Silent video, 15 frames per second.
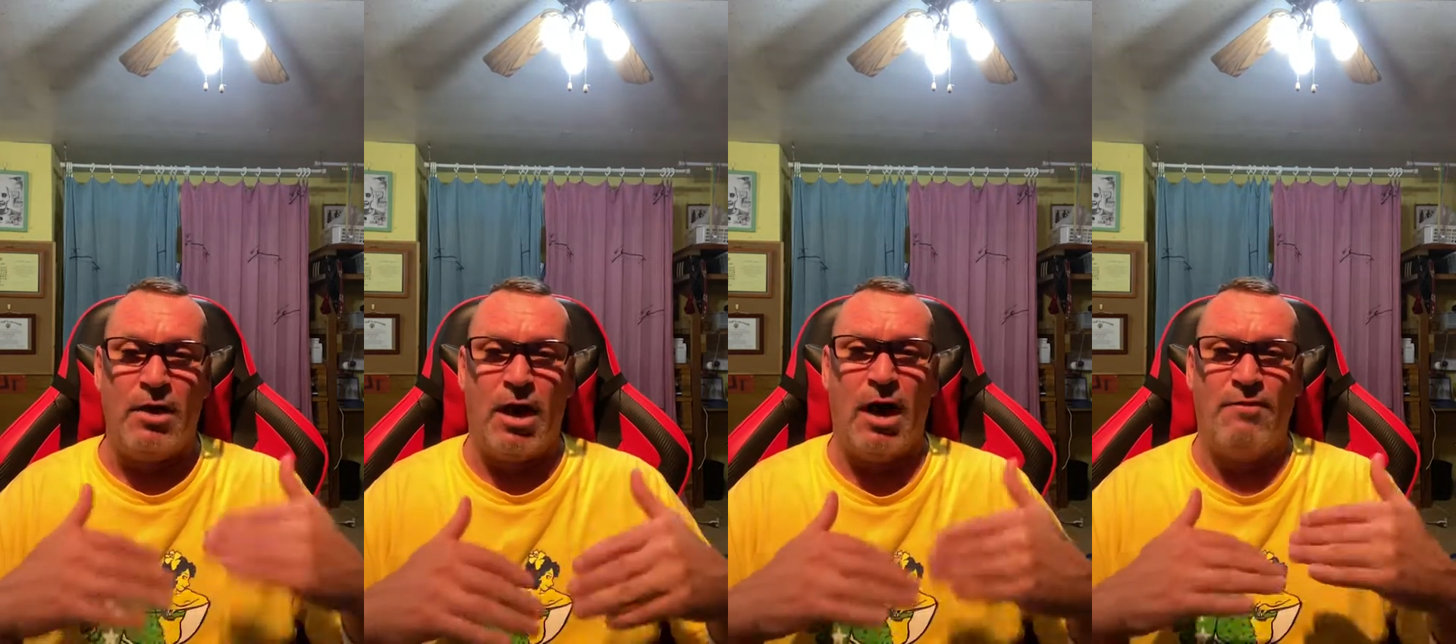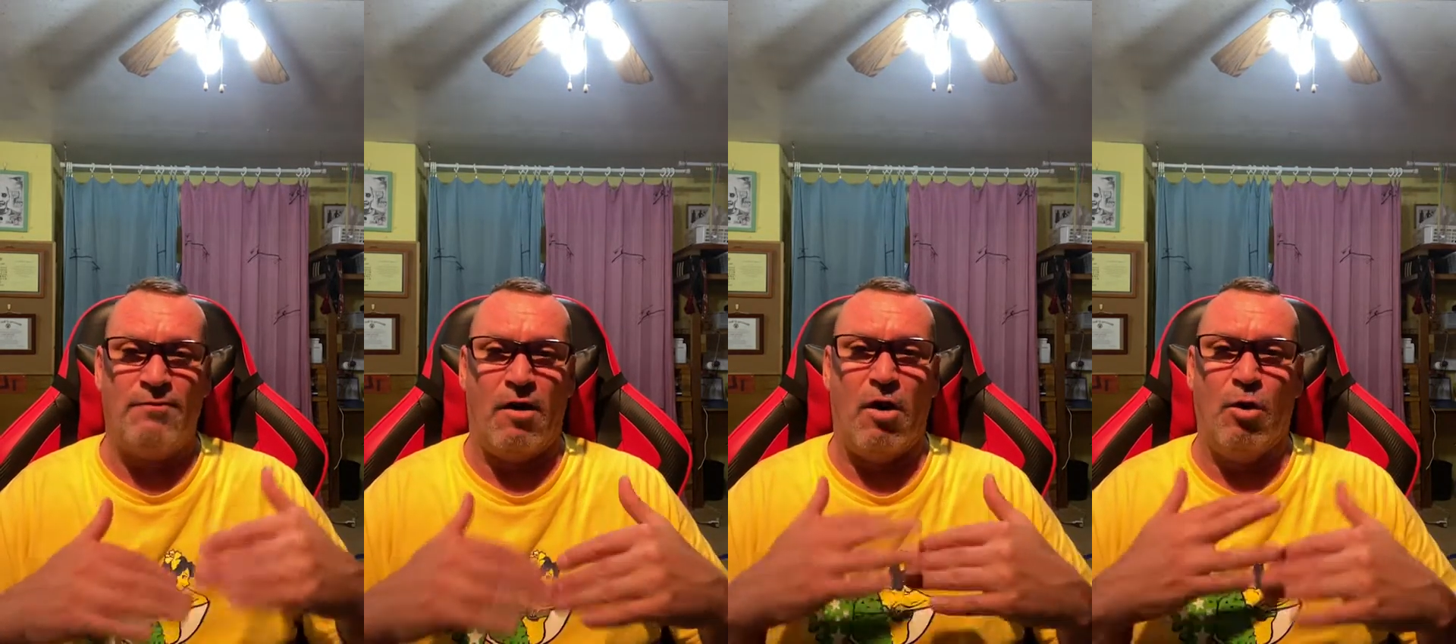
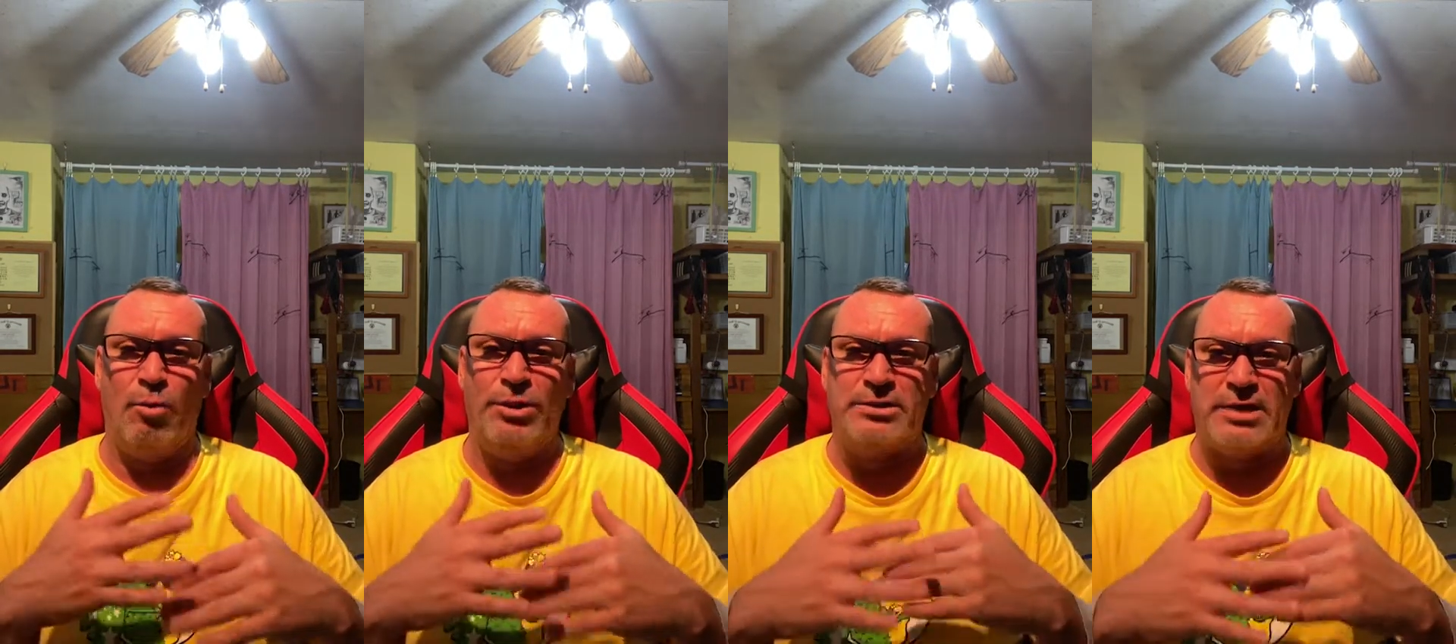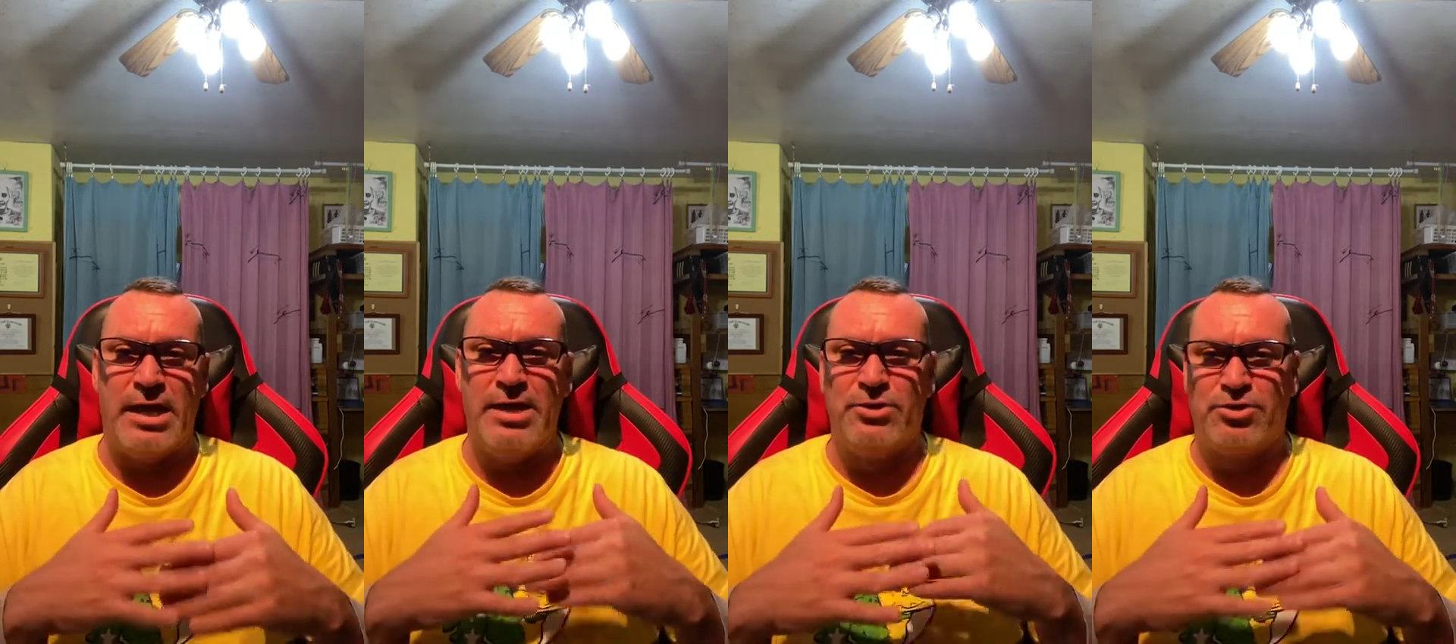I've
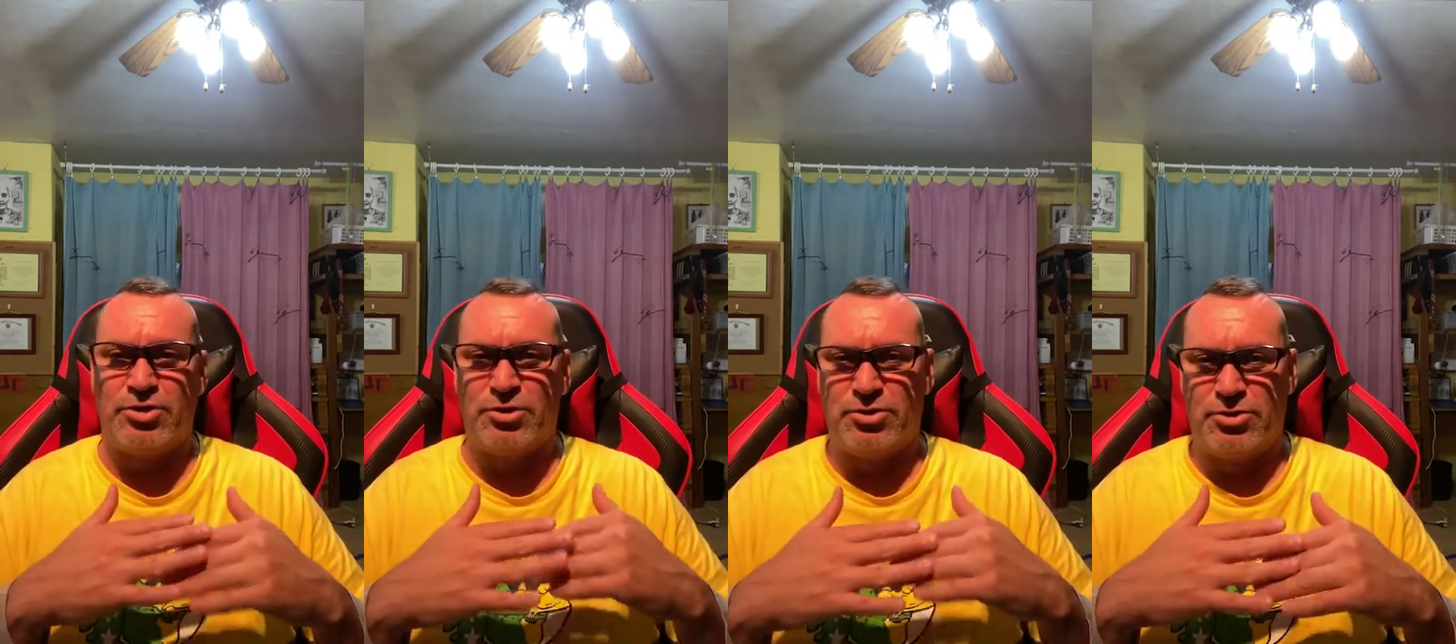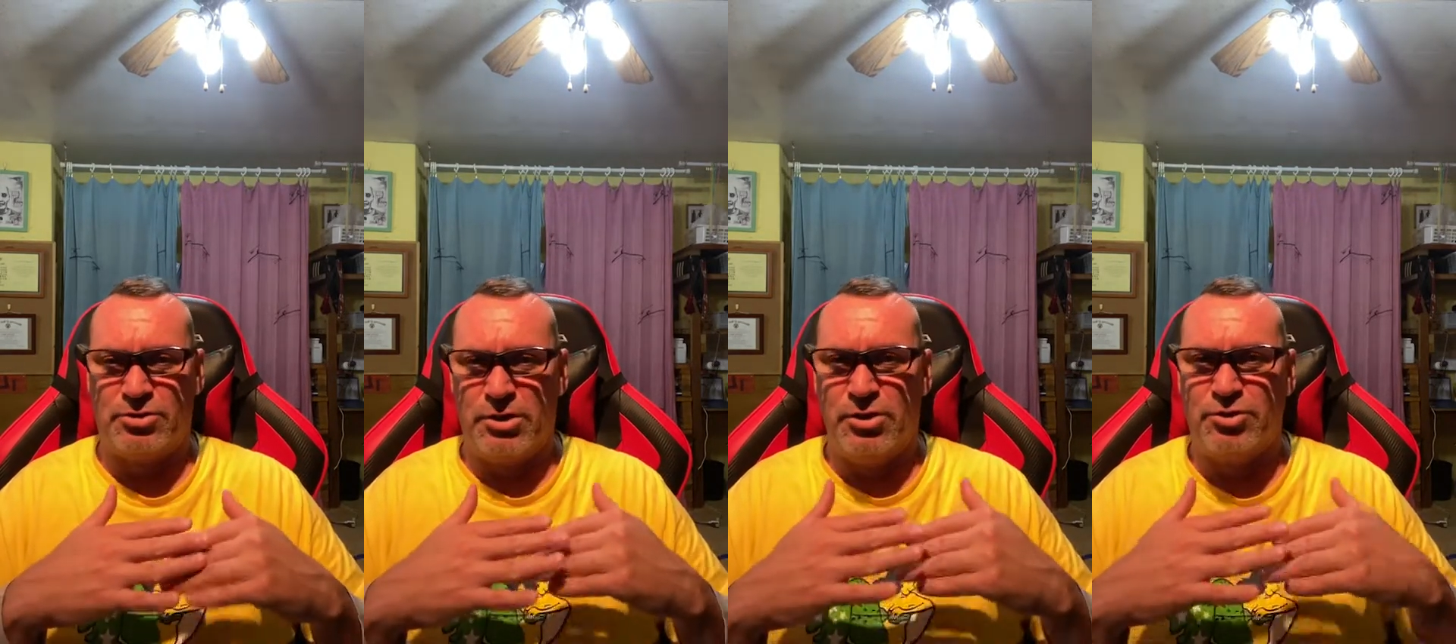always
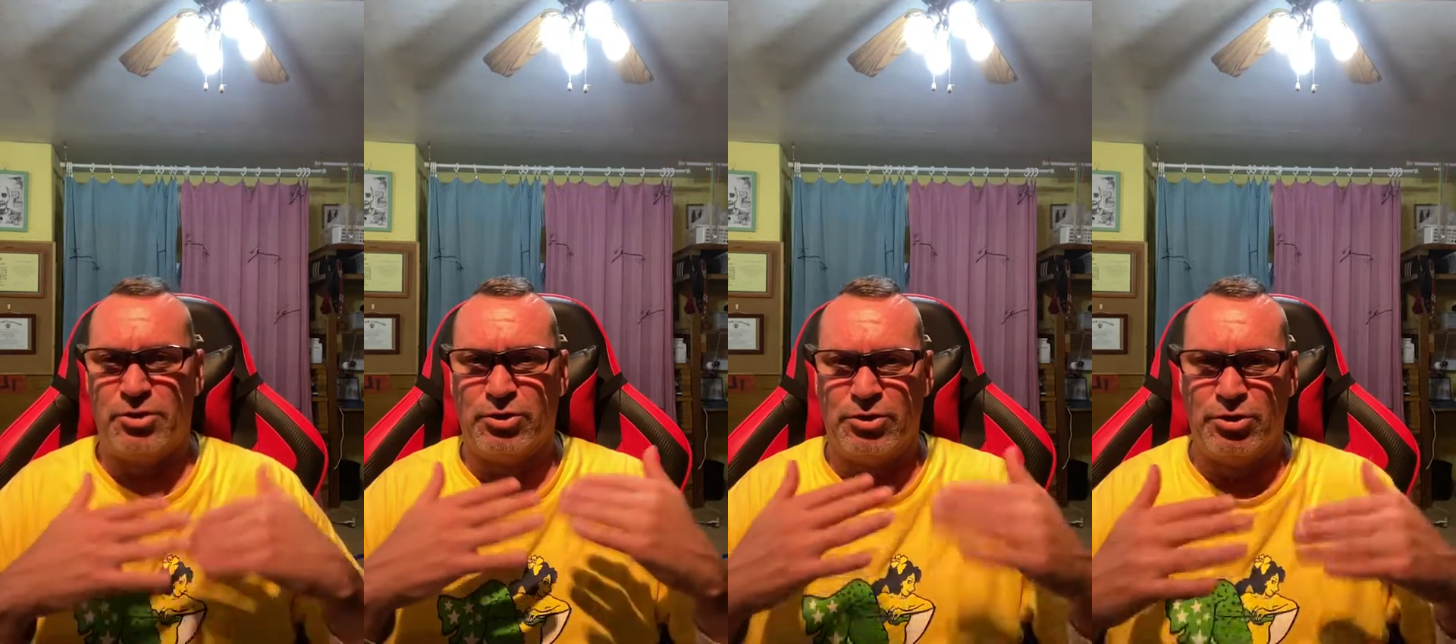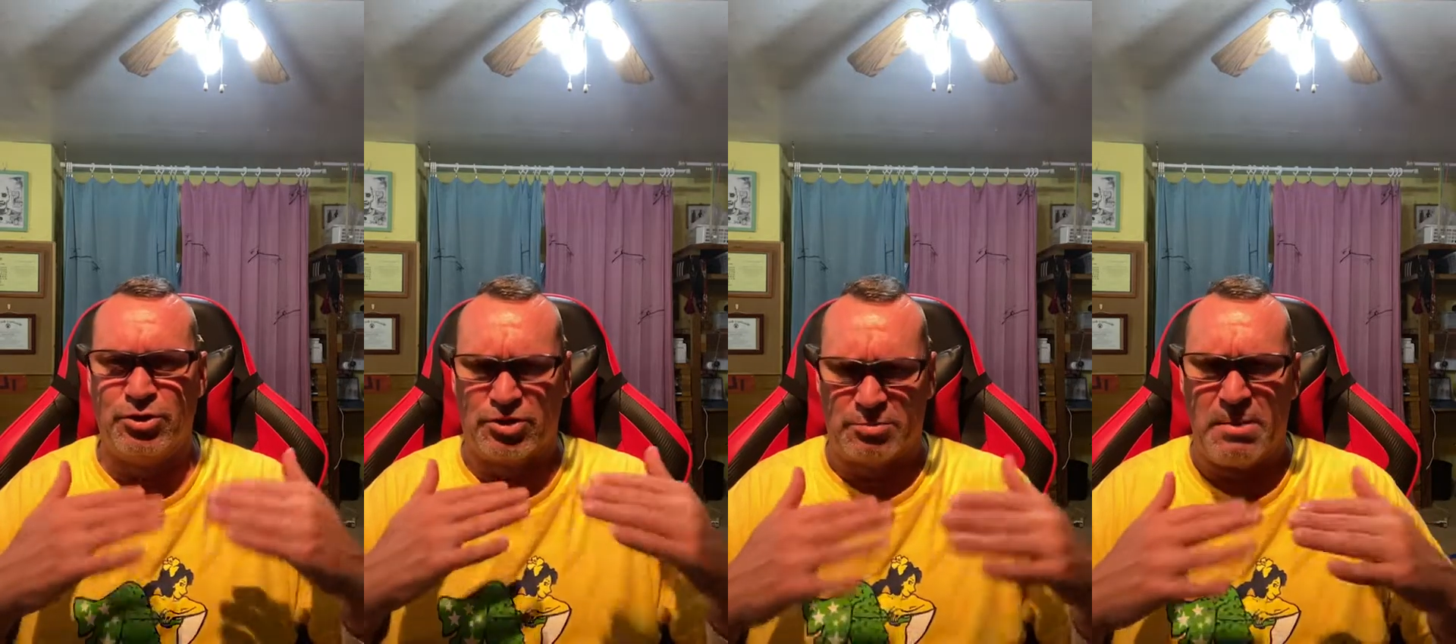
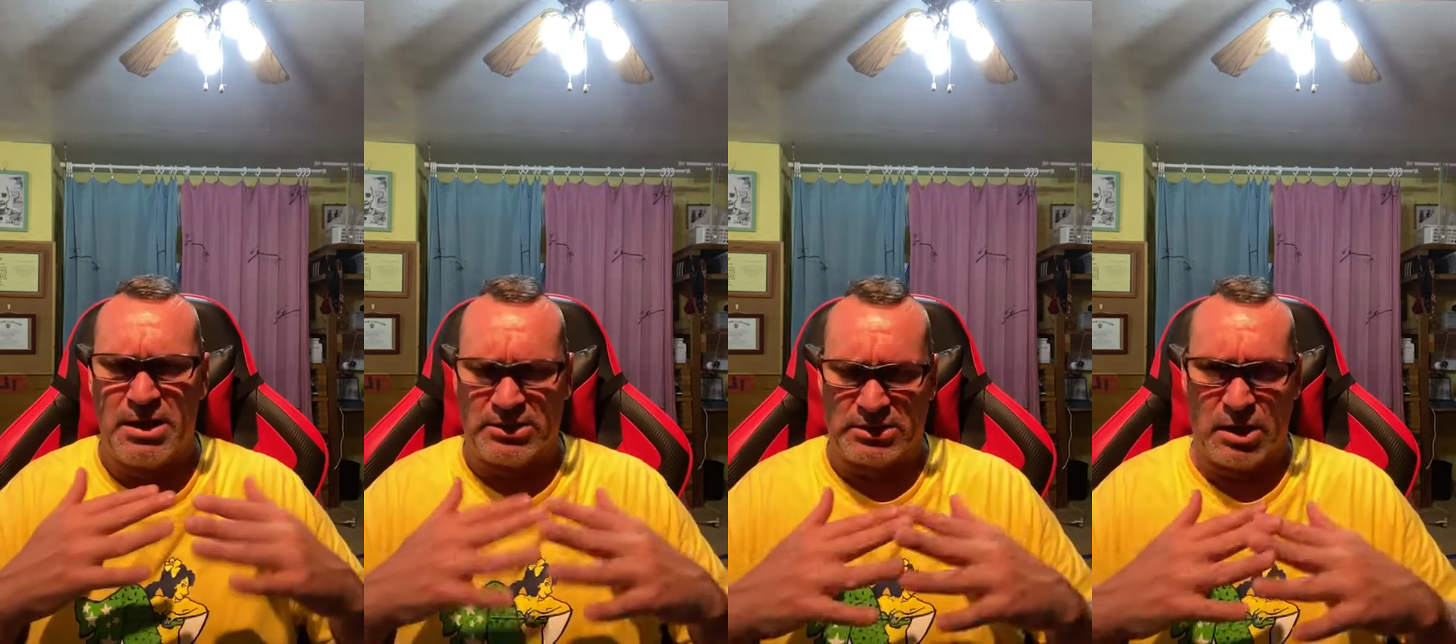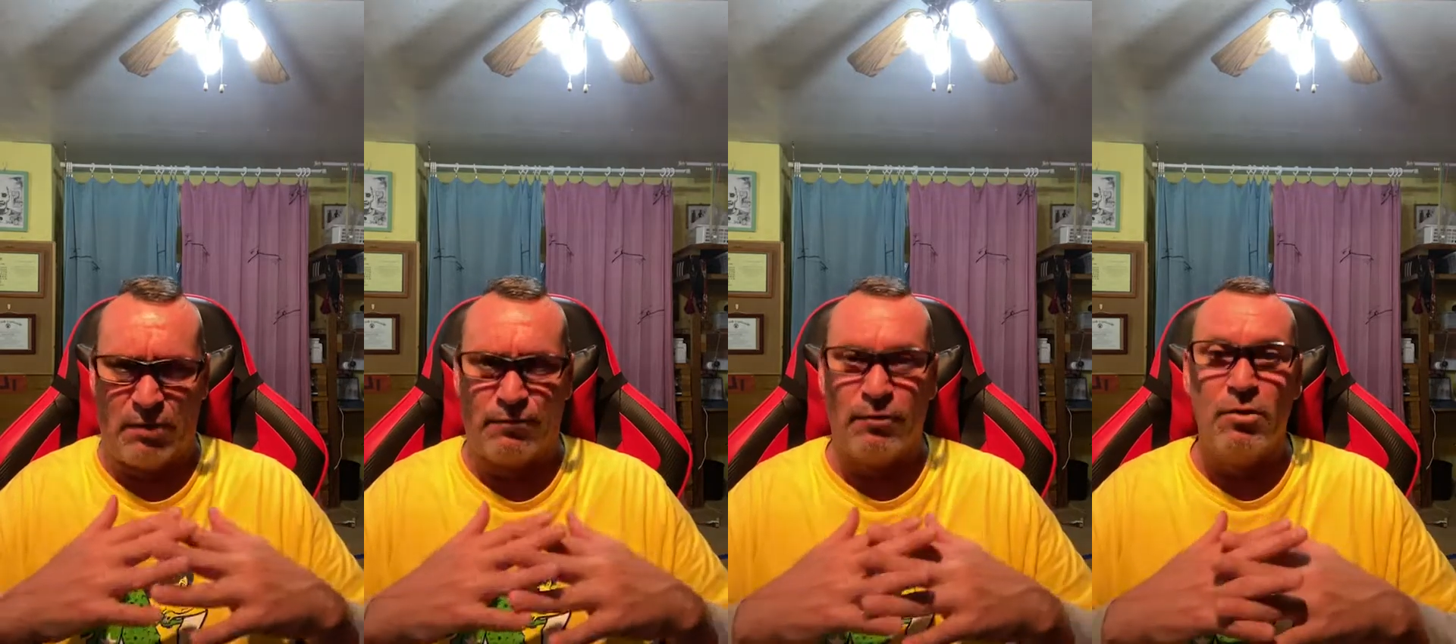introduced
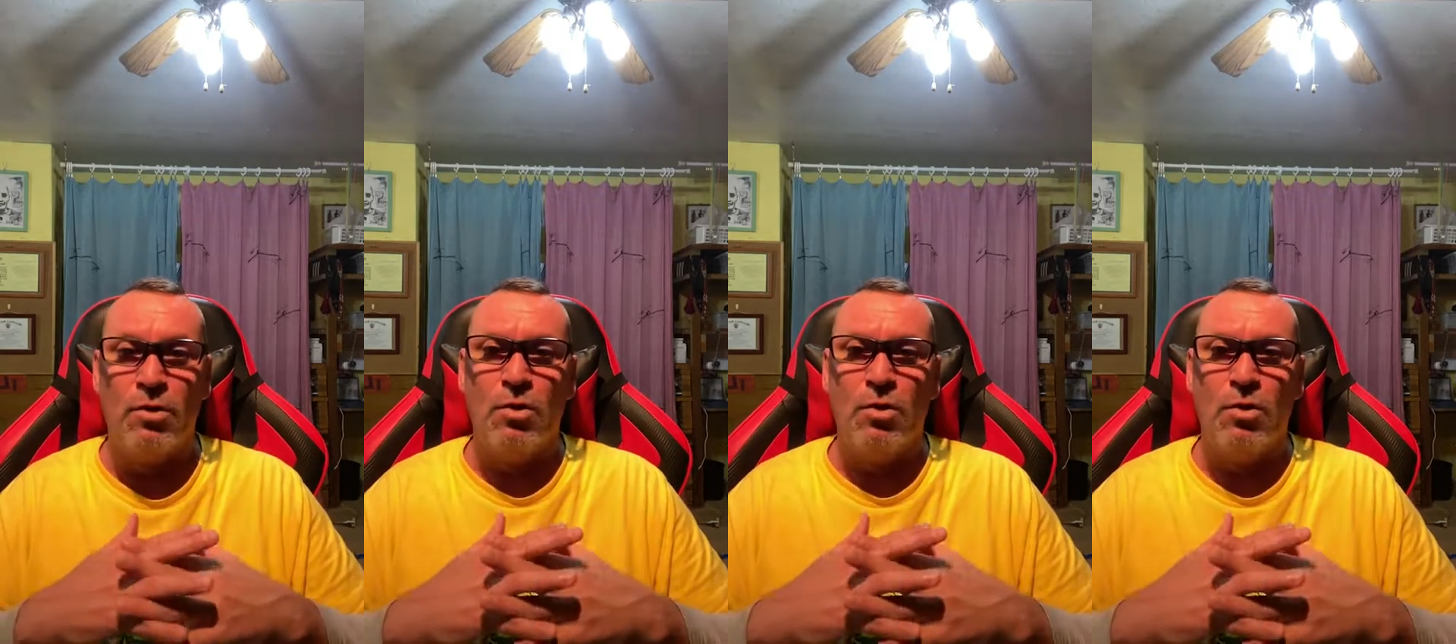myself.